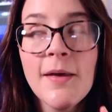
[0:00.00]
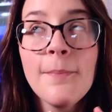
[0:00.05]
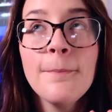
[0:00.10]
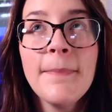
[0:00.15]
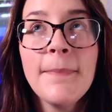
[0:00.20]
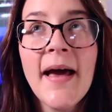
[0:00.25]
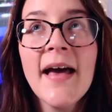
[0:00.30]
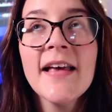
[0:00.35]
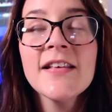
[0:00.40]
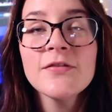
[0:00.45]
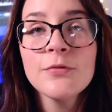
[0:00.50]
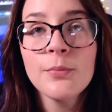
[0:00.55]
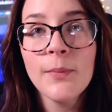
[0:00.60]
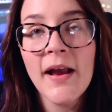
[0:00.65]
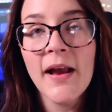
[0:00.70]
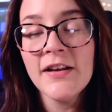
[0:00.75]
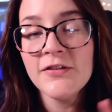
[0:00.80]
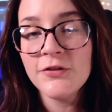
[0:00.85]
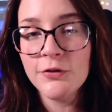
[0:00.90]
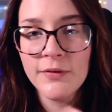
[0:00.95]
The best
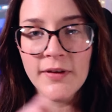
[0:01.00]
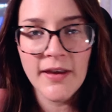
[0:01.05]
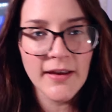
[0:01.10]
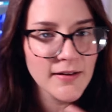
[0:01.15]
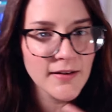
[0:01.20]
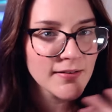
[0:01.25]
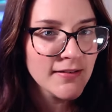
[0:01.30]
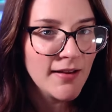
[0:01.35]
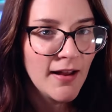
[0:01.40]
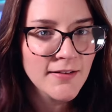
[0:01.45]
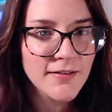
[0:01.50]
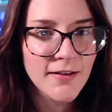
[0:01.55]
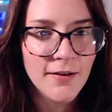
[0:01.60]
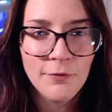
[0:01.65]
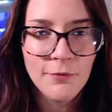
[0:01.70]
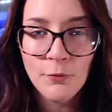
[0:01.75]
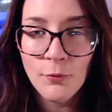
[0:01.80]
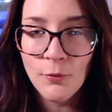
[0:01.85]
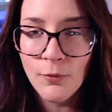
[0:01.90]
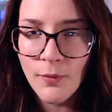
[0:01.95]
way to get a sense
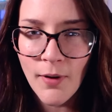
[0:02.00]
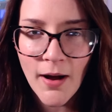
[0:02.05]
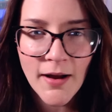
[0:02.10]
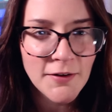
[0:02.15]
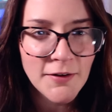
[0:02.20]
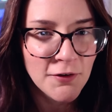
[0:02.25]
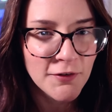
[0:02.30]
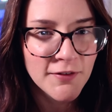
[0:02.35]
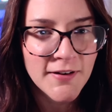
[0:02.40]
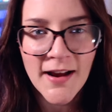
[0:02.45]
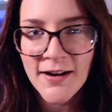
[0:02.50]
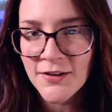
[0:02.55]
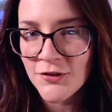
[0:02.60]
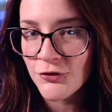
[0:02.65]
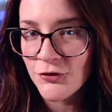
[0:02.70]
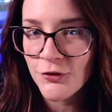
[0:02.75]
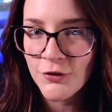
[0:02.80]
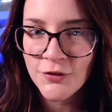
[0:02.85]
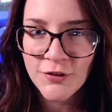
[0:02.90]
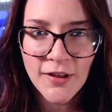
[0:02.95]
of what your text
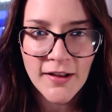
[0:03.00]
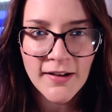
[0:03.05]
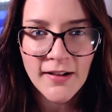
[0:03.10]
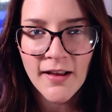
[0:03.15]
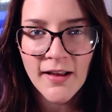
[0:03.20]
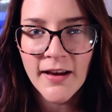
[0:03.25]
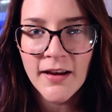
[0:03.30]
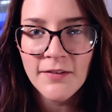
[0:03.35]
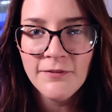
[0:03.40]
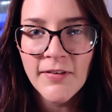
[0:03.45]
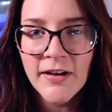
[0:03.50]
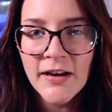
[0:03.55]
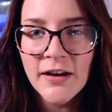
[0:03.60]
should look like in